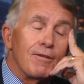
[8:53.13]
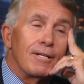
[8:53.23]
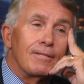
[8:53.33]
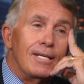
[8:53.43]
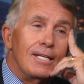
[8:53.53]

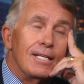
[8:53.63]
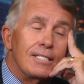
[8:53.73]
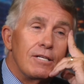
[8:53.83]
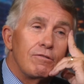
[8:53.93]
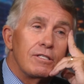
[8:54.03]
Well, it, it's
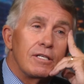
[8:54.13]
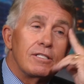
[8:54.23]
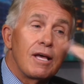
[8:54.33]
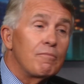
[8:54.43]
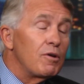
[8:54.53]
interesting,
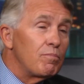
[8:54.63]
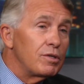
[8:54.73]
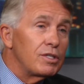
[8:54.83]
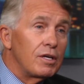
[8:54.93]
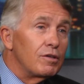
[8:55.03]
Sam. We appreciate